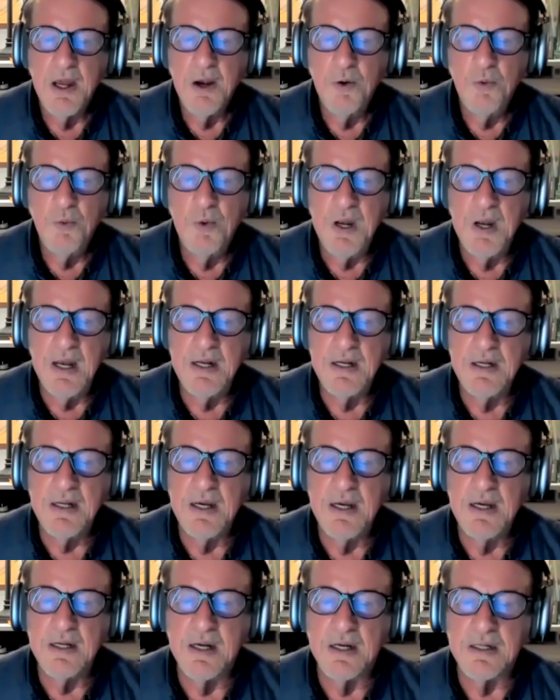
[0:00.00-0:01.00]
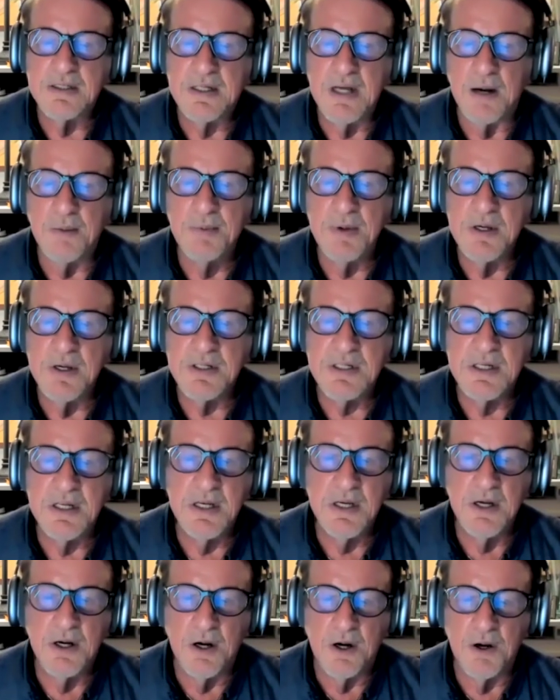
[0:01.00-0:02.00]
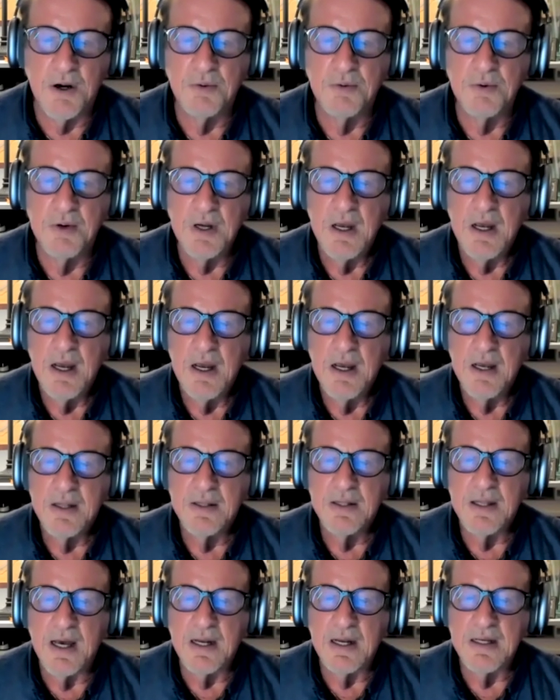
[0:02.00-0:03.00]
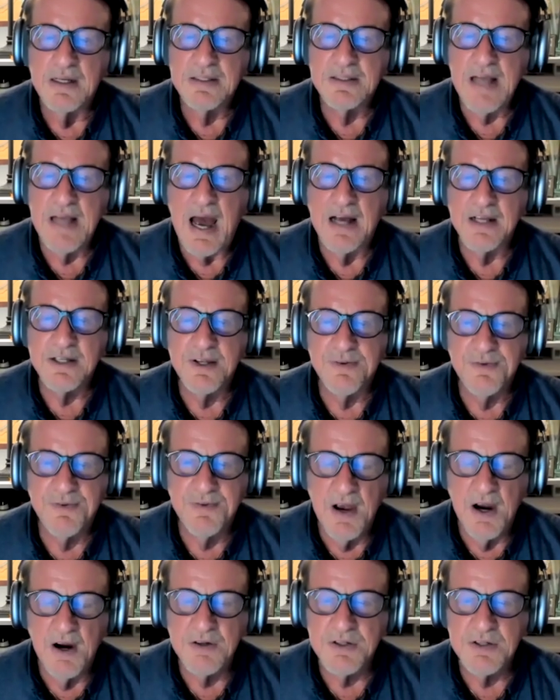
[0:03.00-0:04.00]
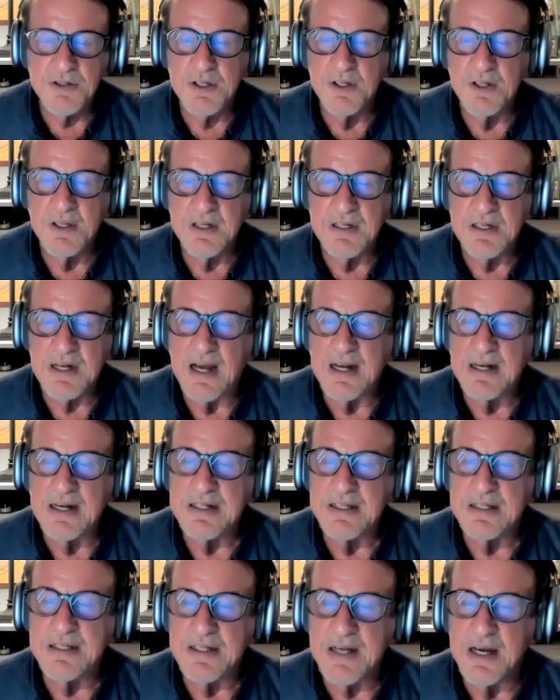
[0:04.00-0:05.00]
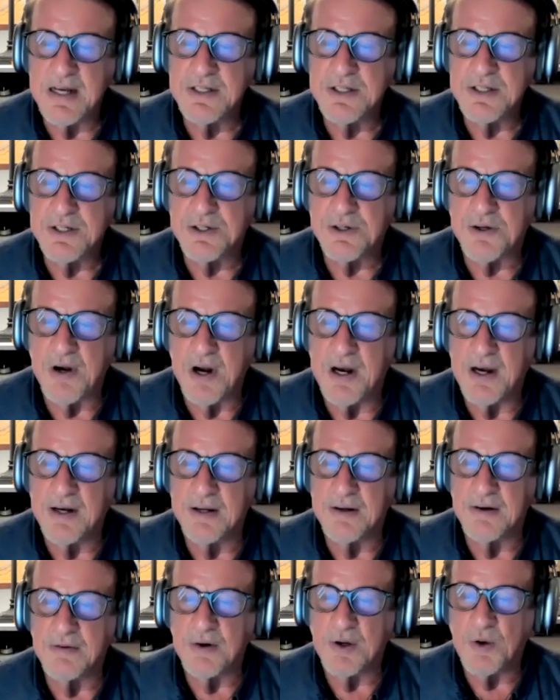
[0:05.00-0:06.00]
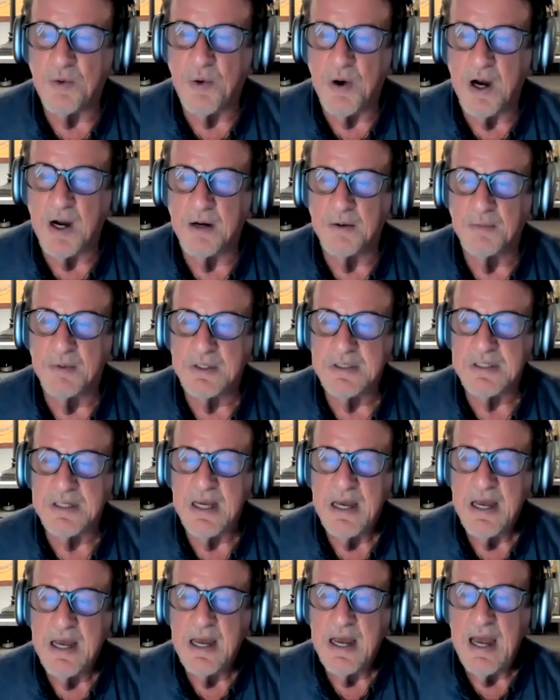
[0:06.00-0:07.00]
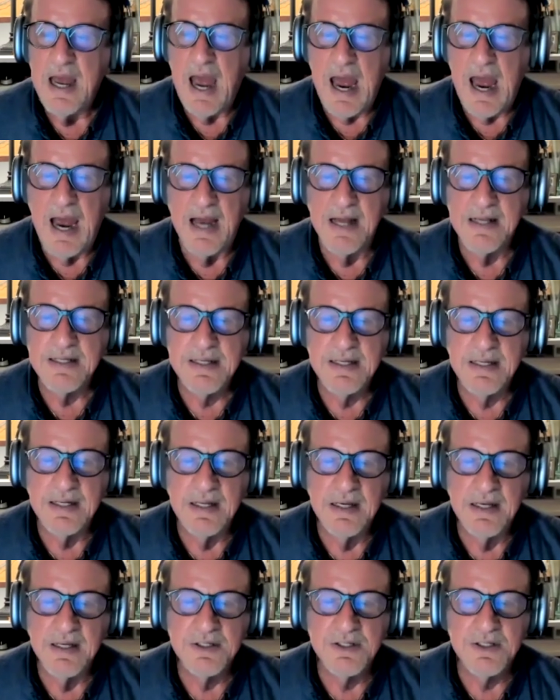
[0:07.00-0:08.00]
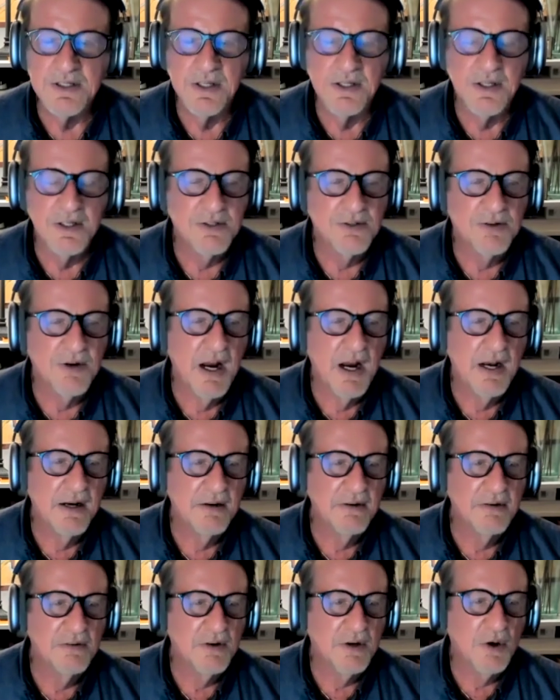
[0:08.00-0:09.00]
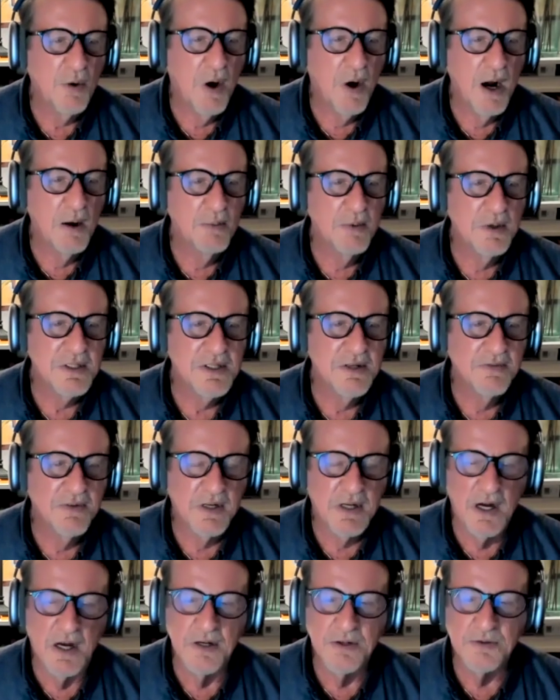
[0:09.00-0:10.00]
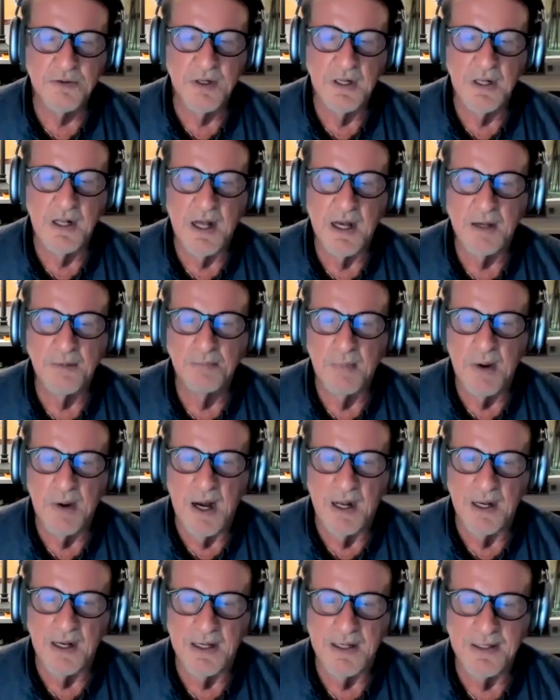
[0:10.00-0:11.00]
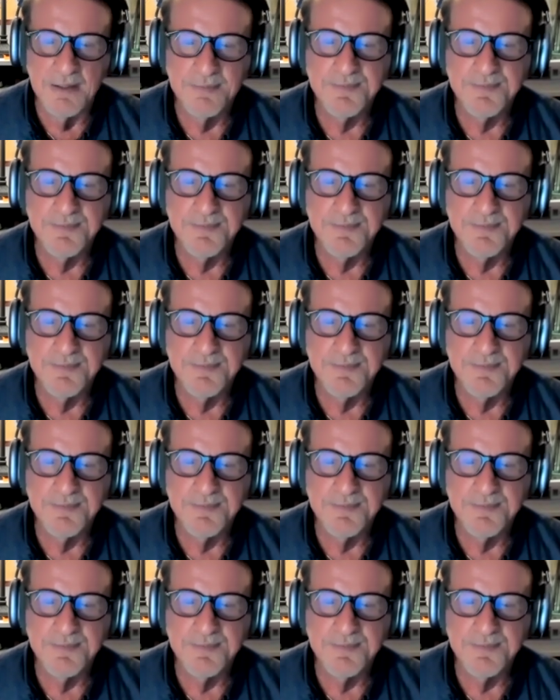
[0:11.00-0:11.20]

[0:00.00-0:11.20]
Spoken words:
We need a WTO that is as fair to the United States trading requirements as it is to the trading requirements of a country like Mali.